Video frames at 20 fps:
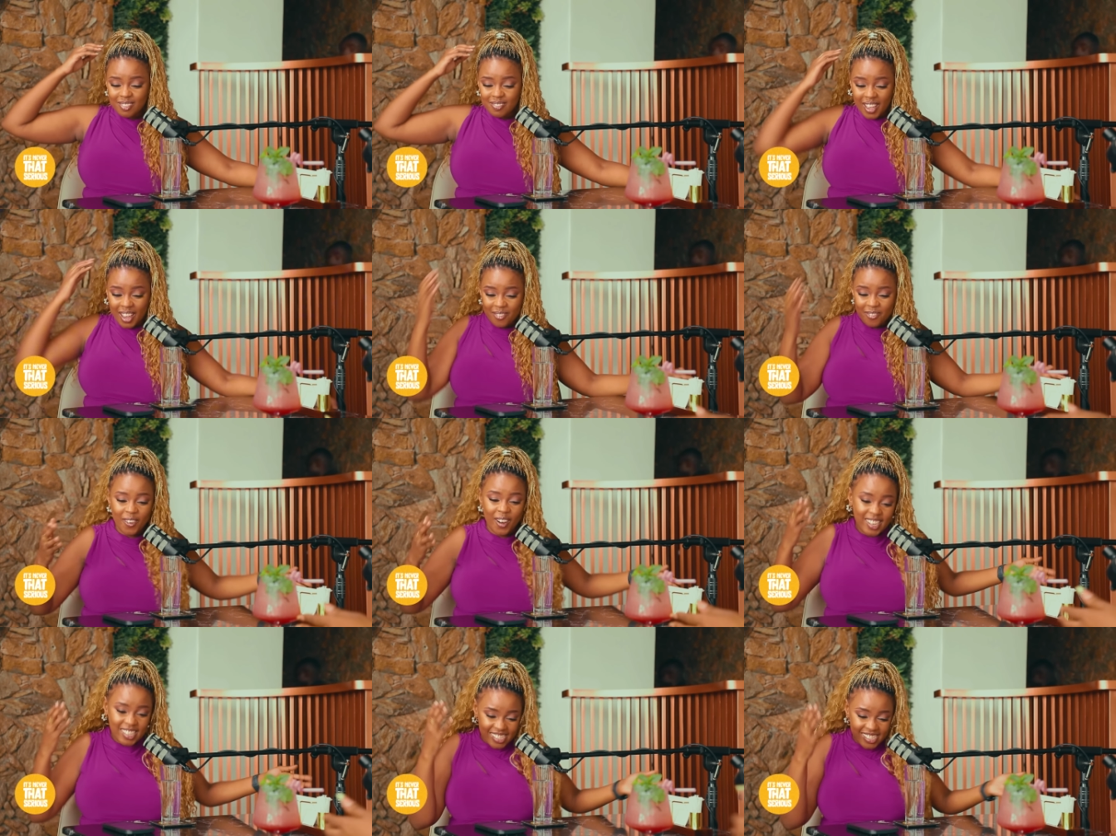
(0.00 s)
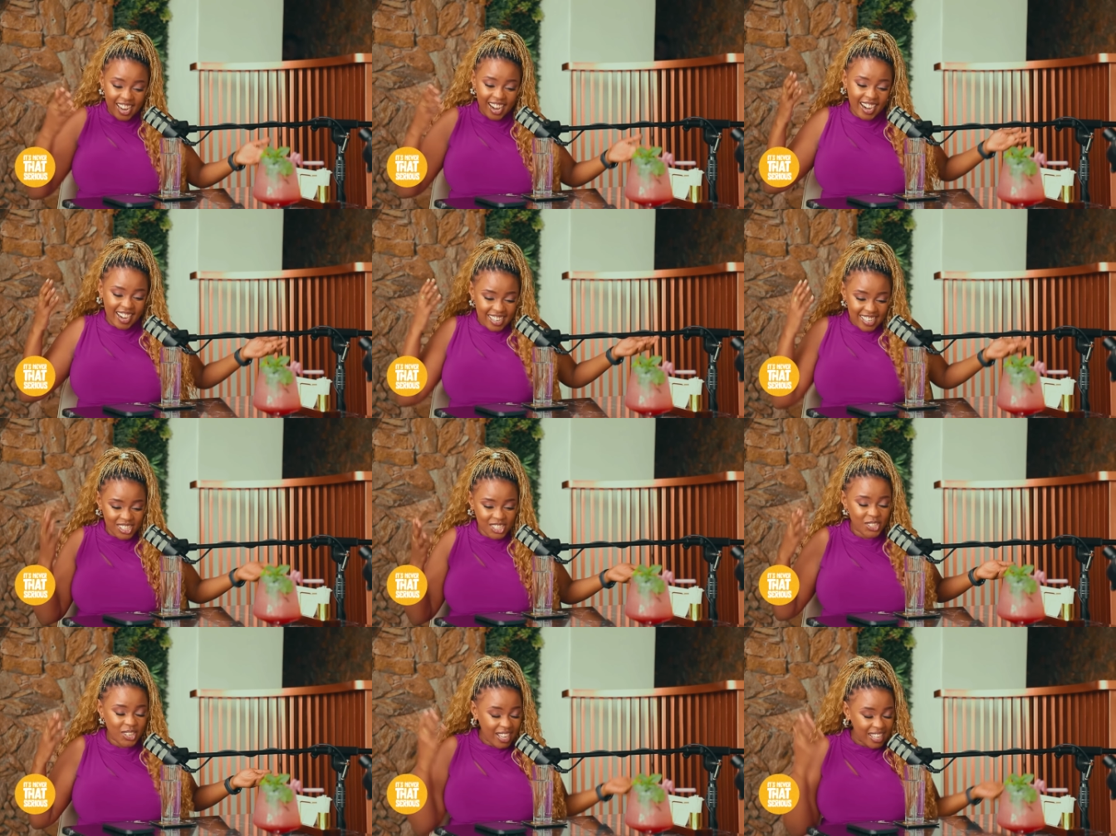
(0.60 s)
My friends are
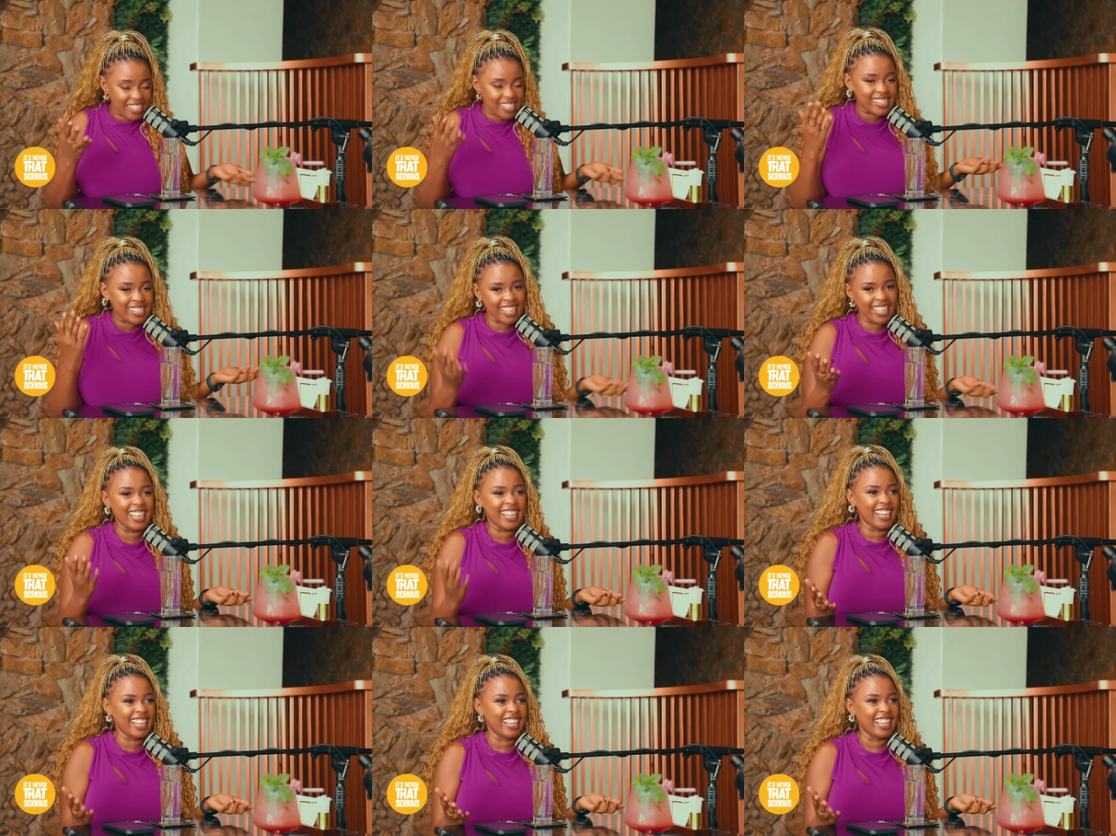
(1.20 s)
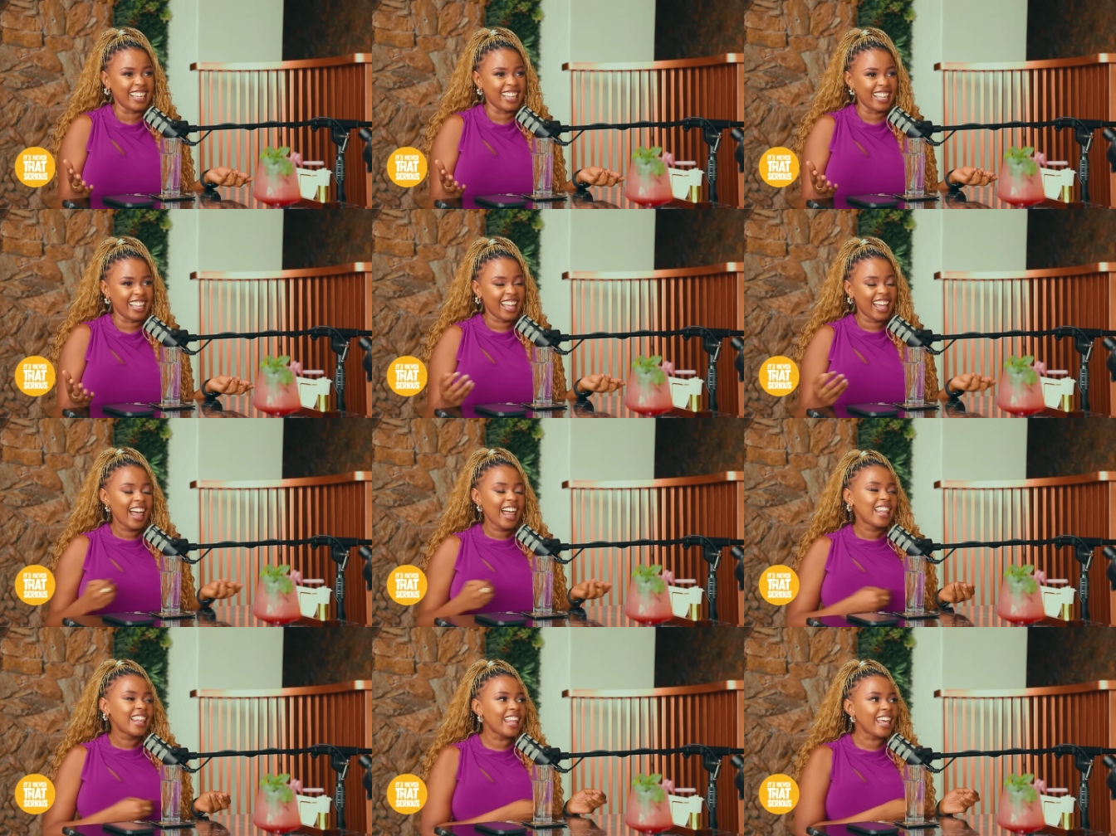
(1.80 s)
interesting.
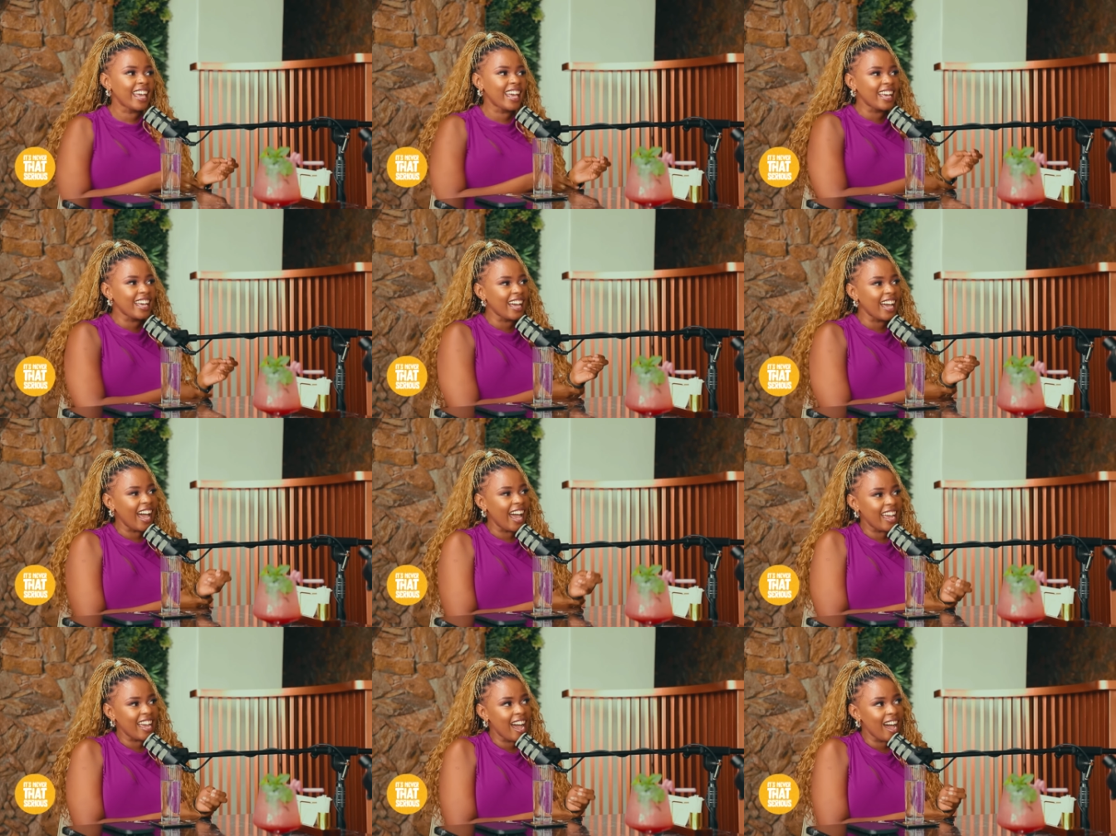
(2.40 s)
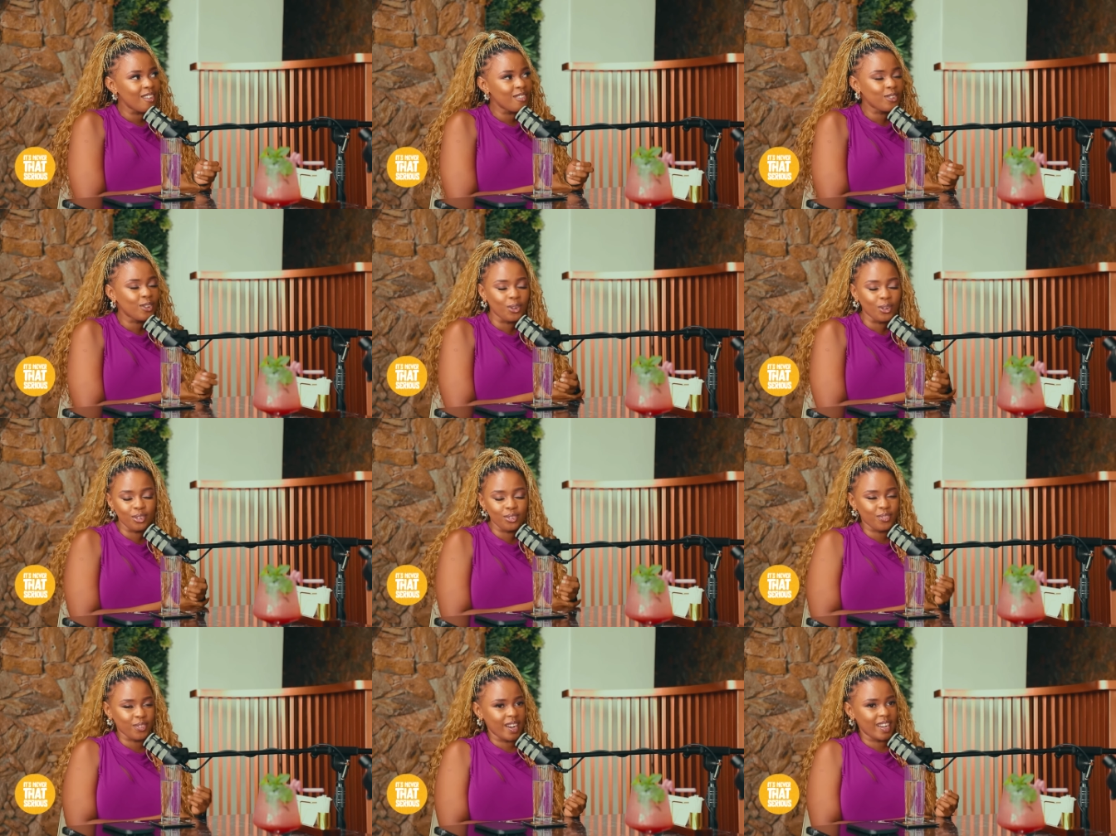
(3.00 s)
Like, I have
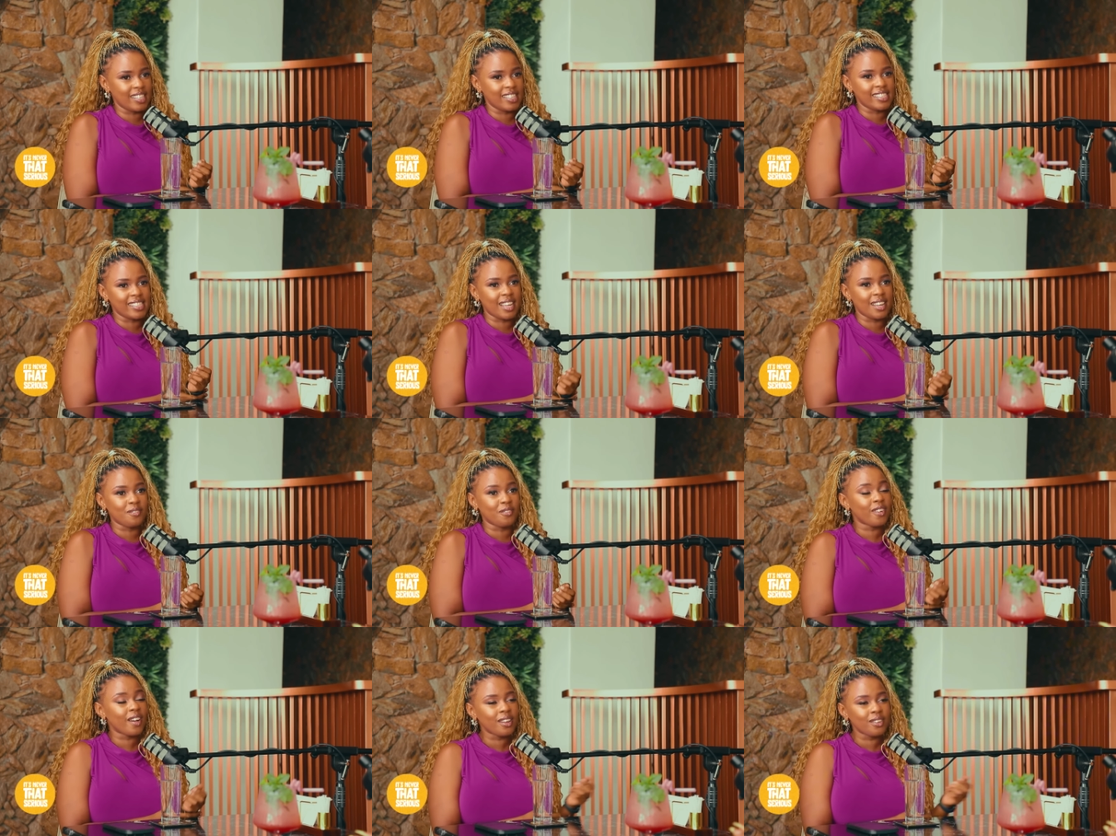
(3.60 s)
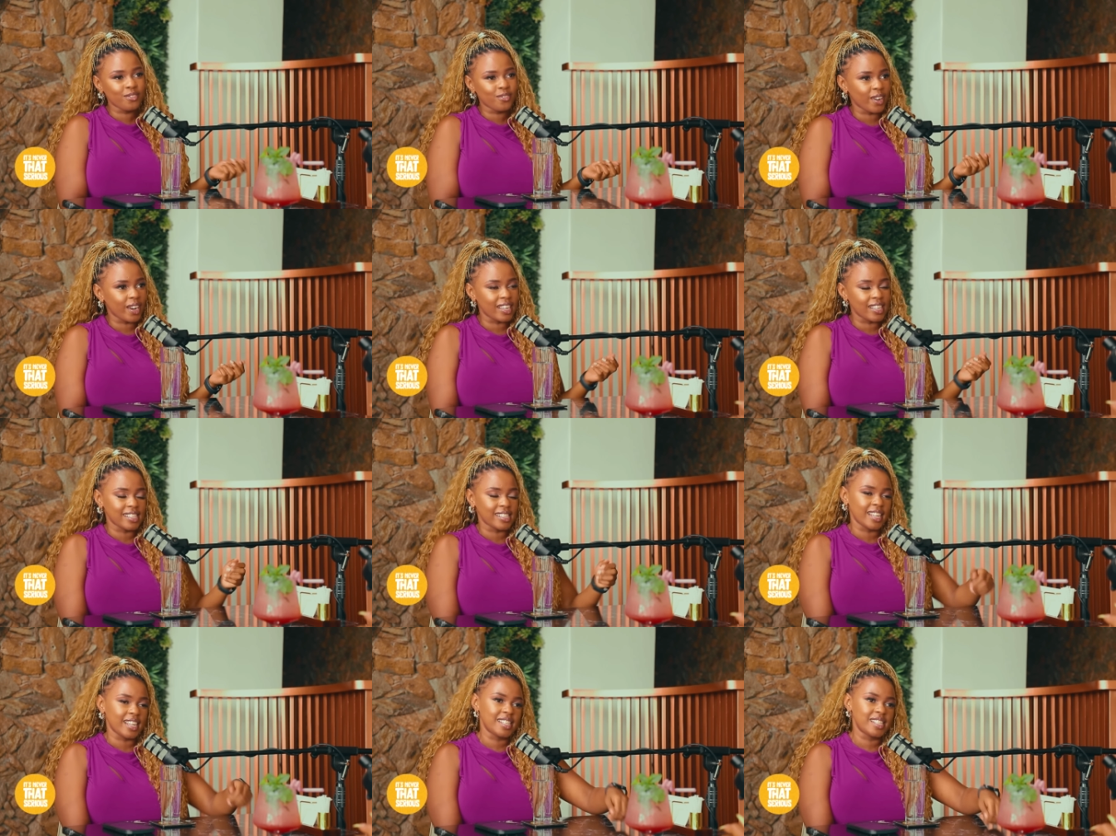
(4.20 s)
cool friends and fun
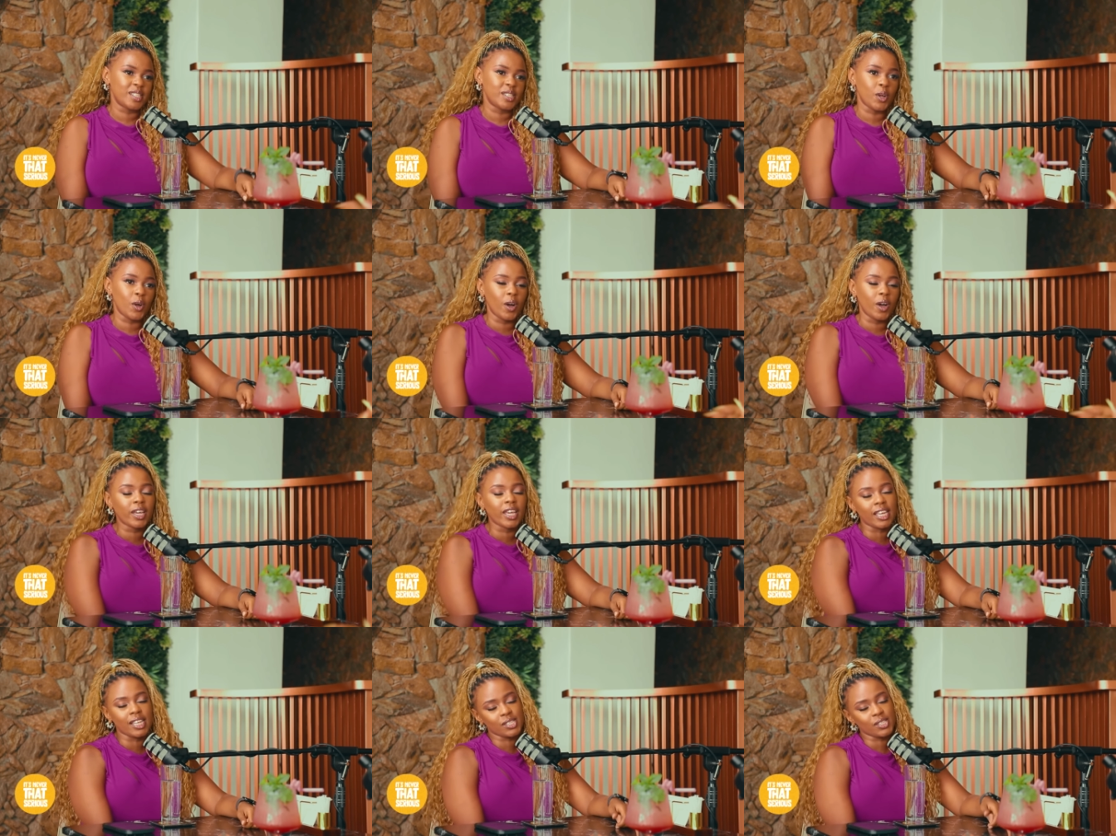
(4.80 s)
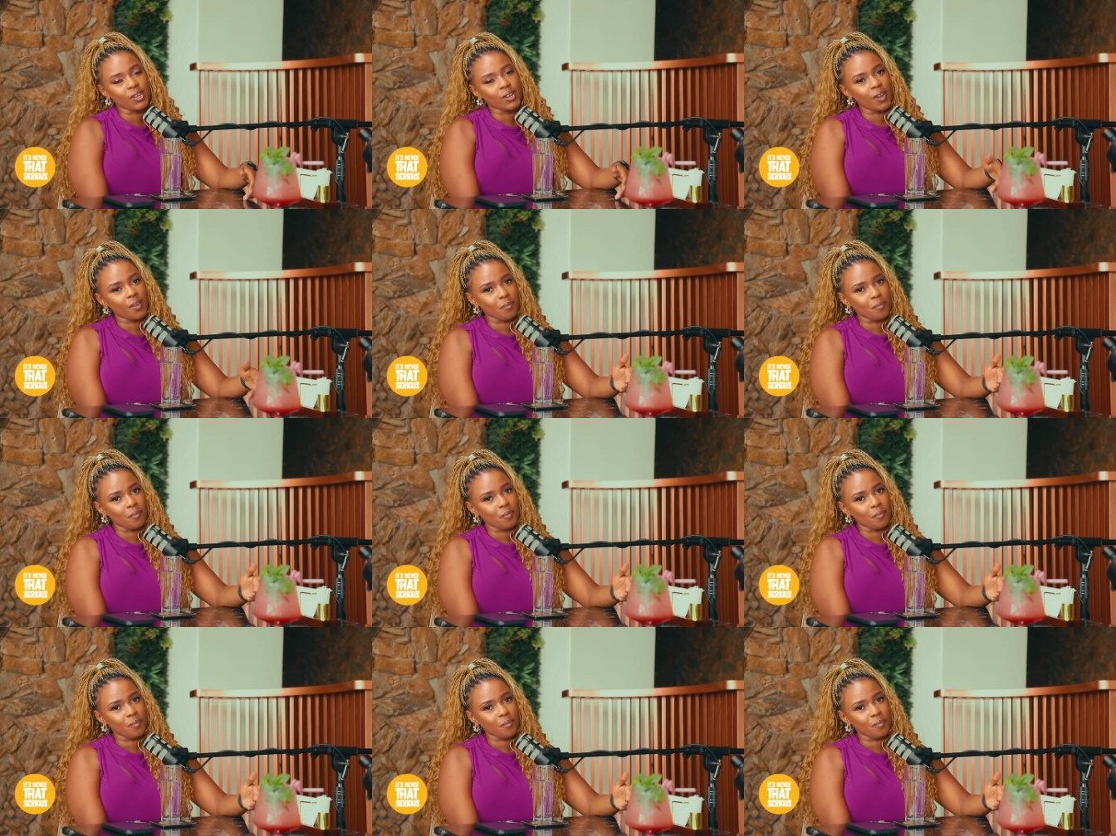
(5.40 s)
friends, and so so